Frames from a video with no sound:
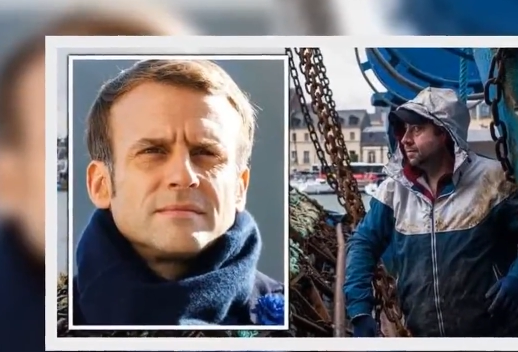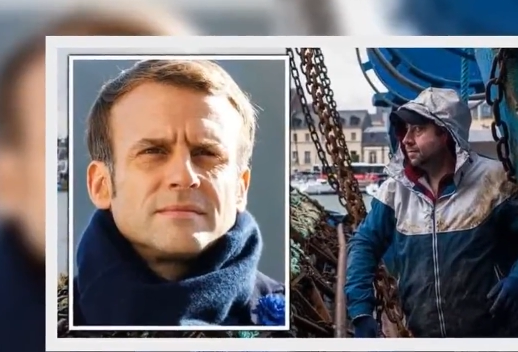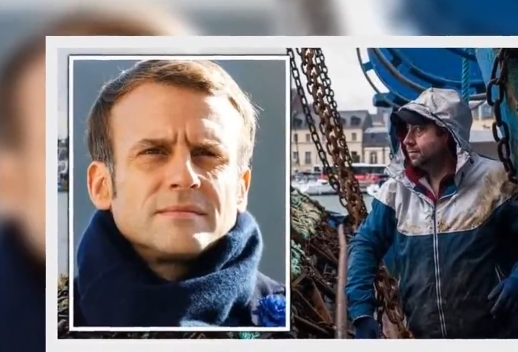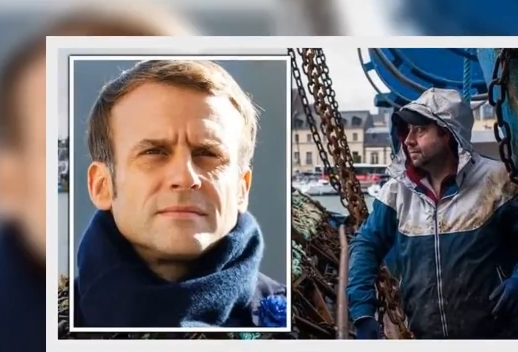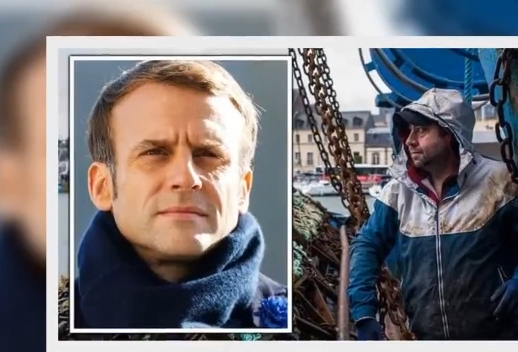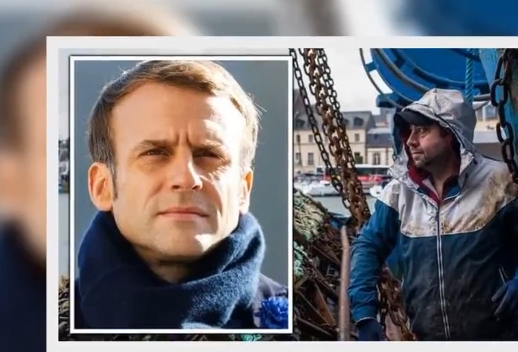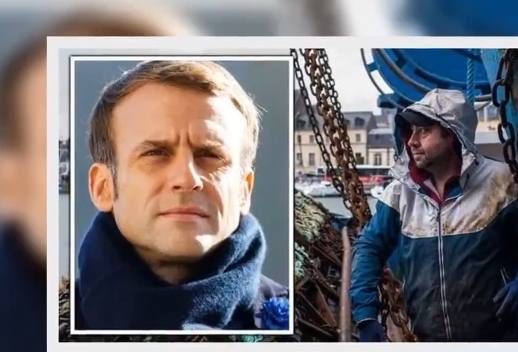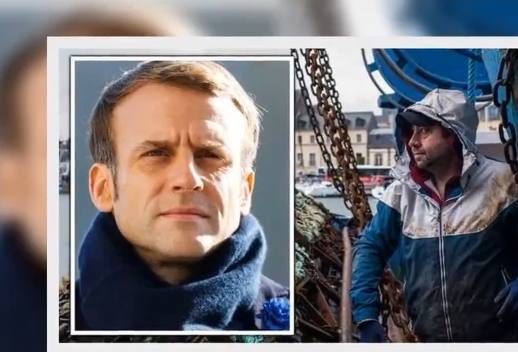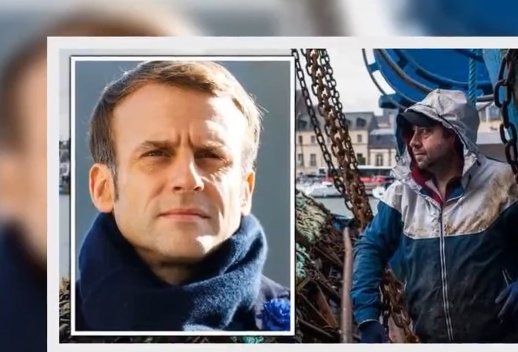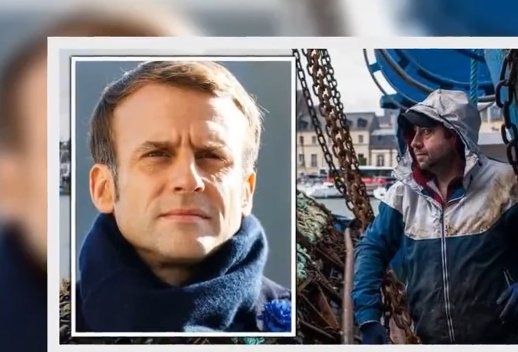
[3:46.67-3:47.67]

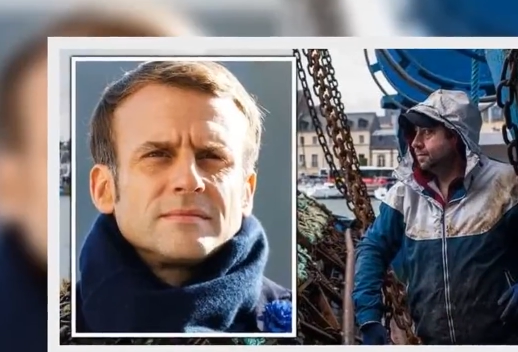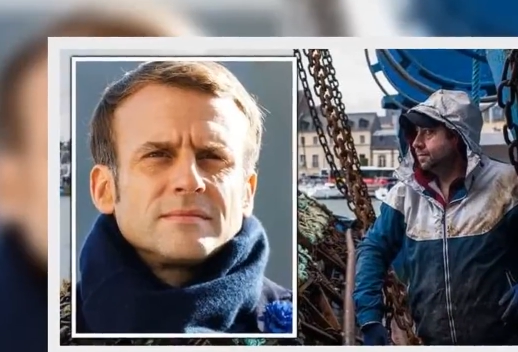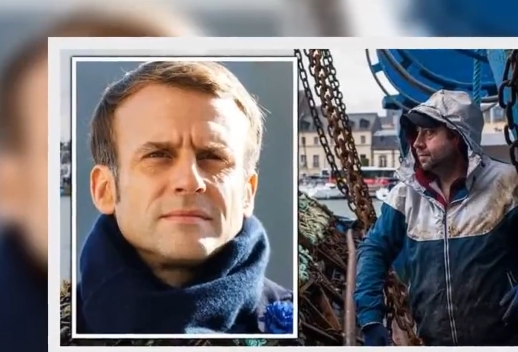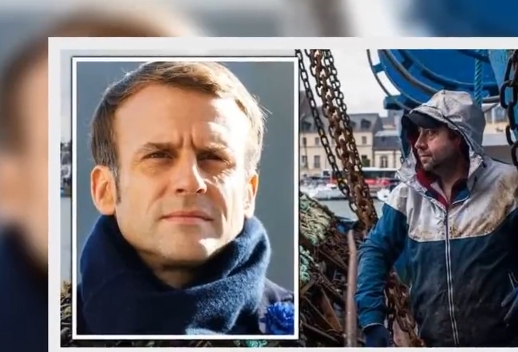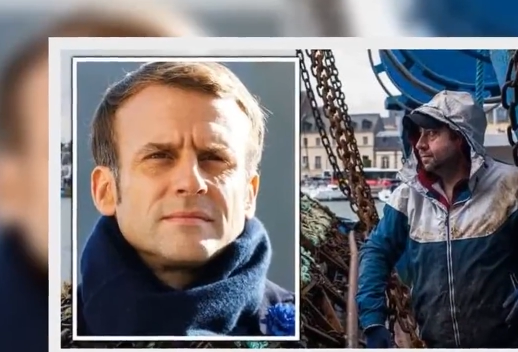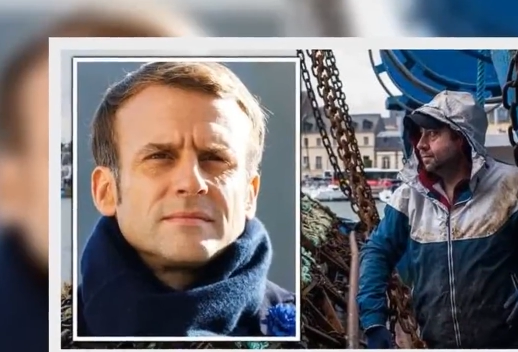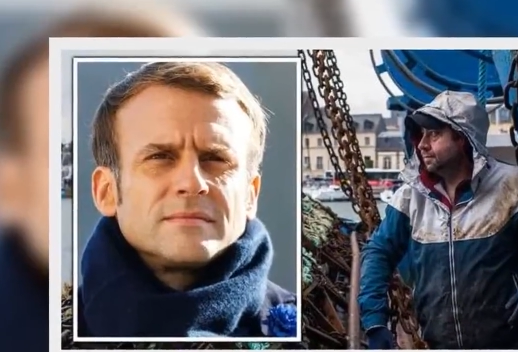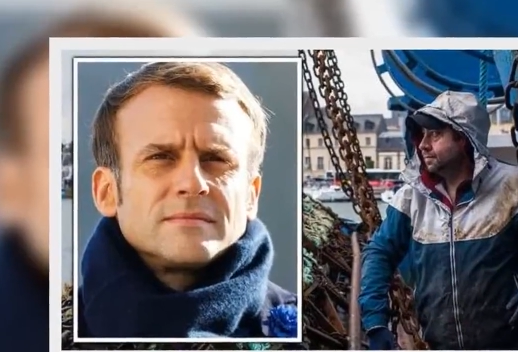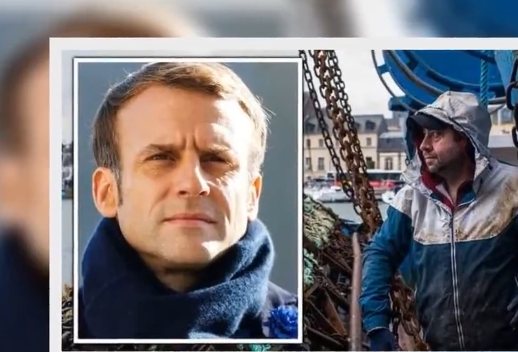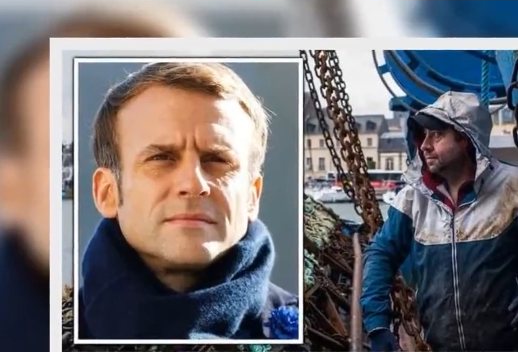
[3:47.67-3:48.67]

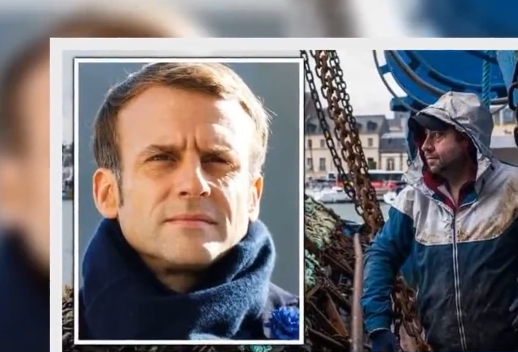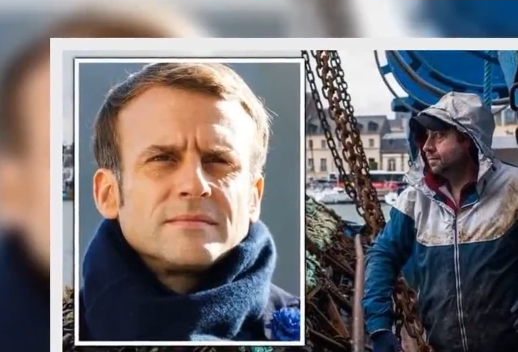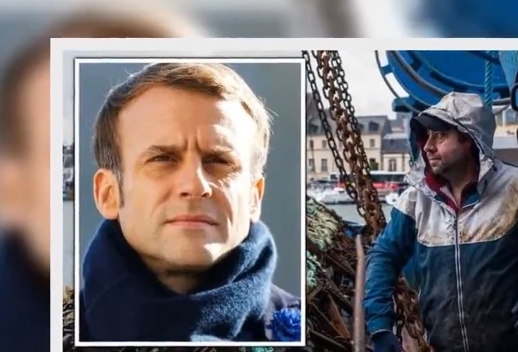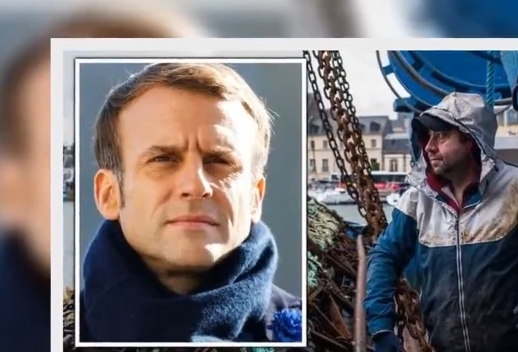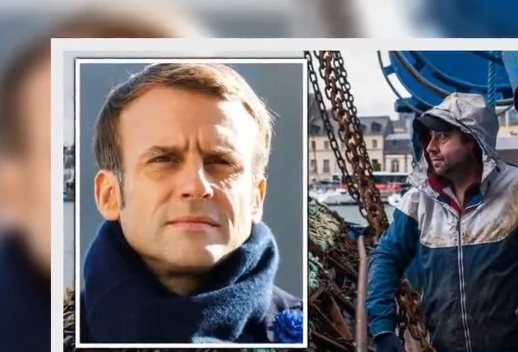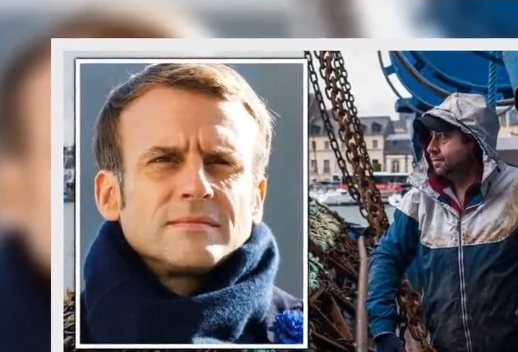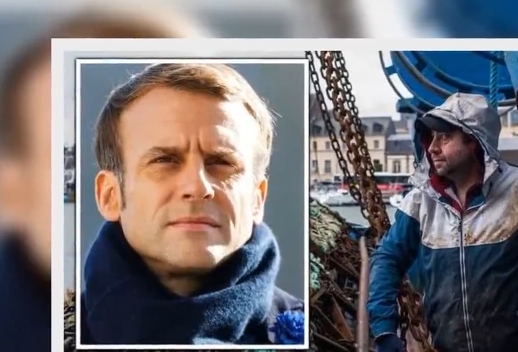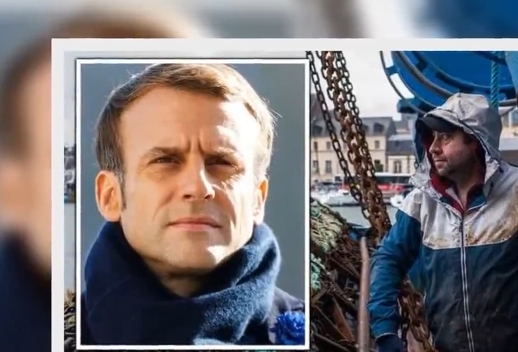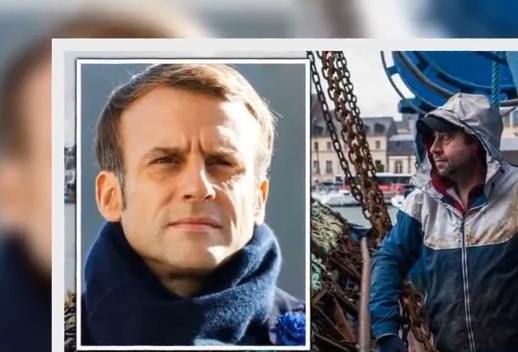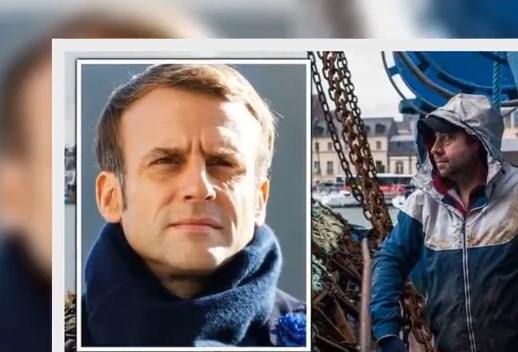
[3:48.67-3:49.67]

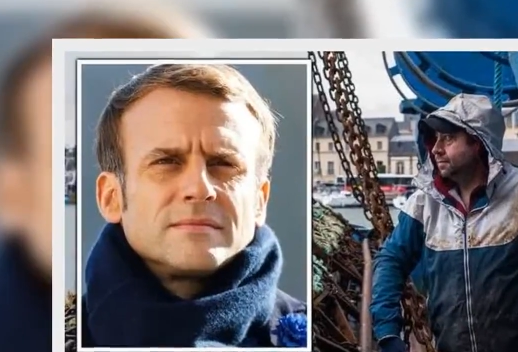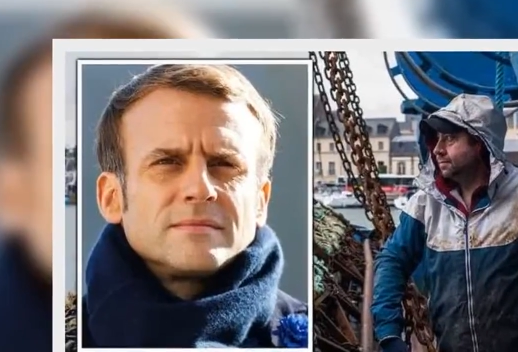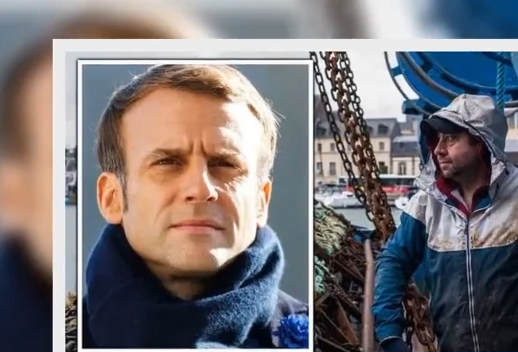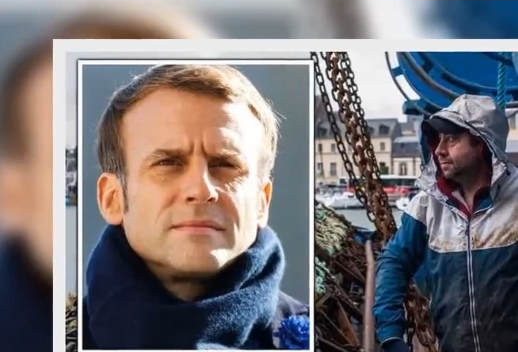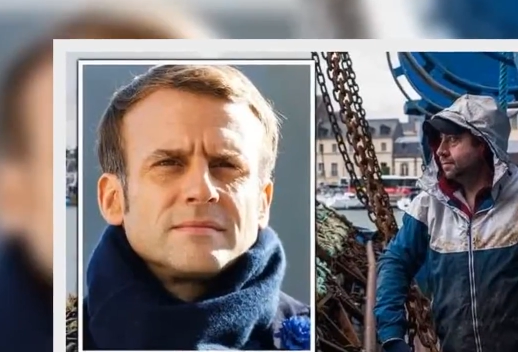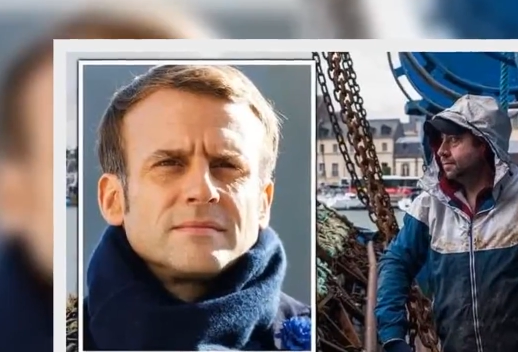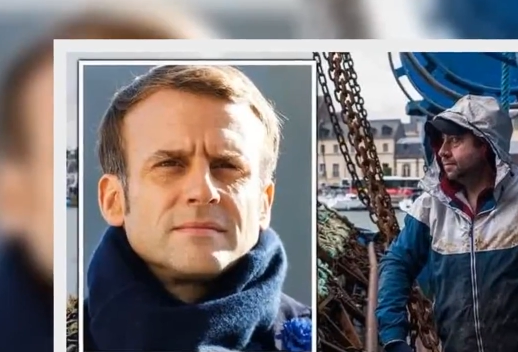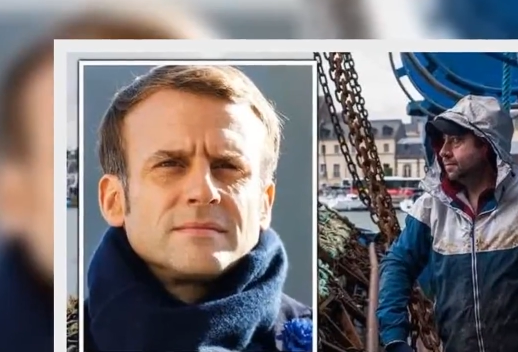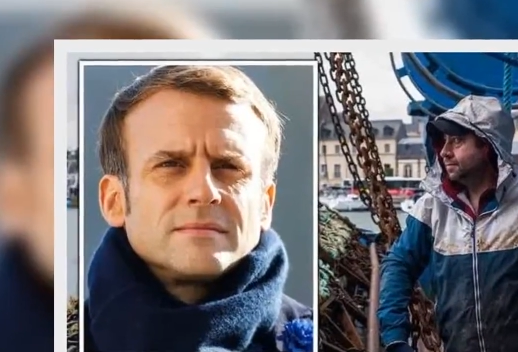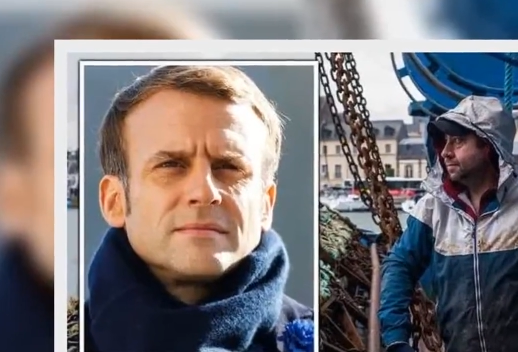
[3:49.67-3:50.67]

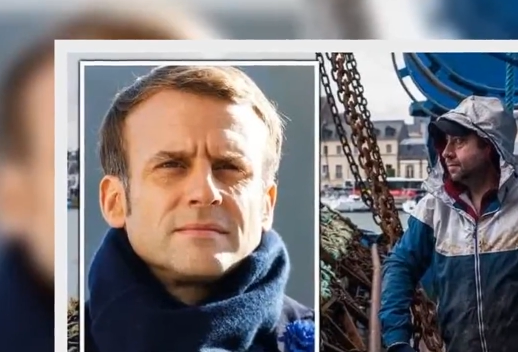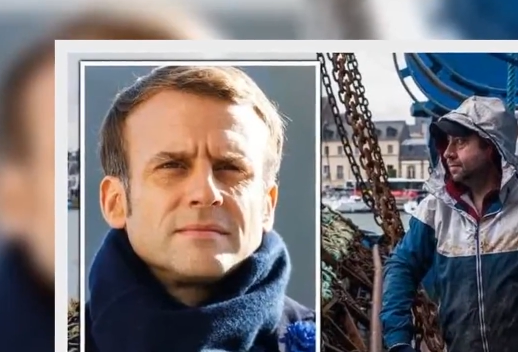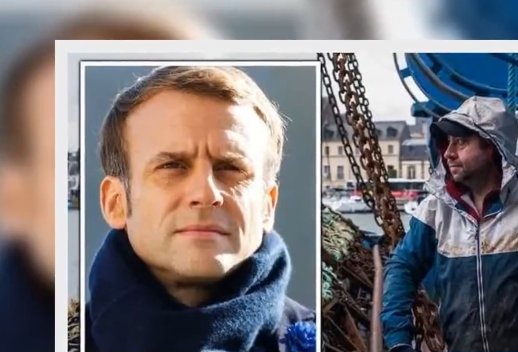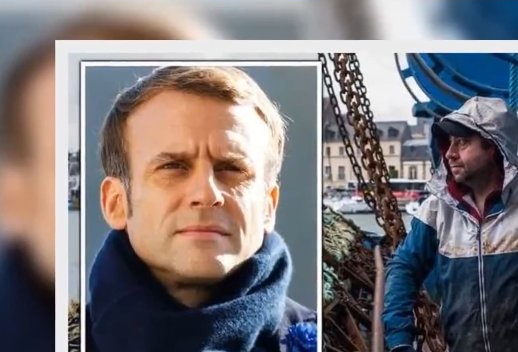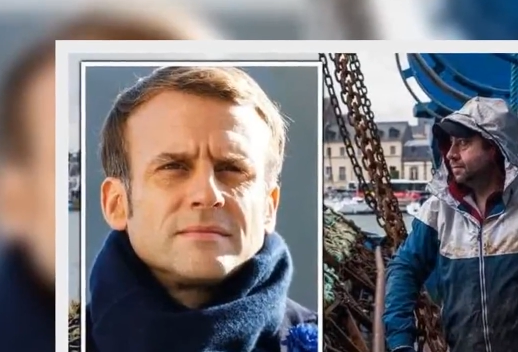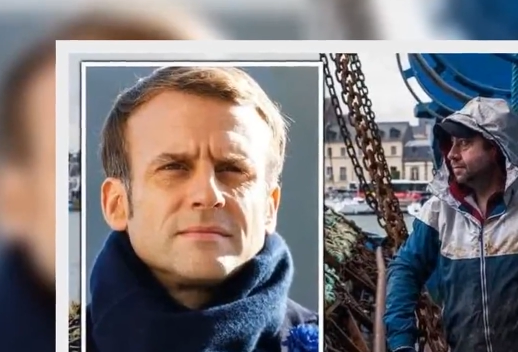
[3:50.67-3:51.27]
(no one is talking)